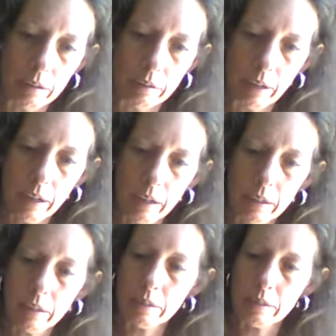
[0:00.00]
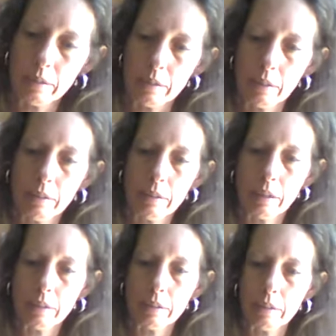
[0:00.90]
Nice. Nice,
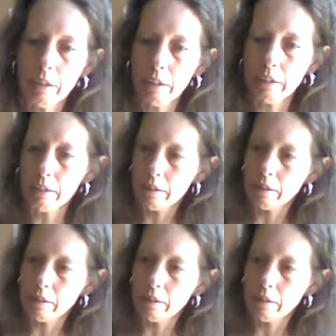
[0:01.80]
nice, nice.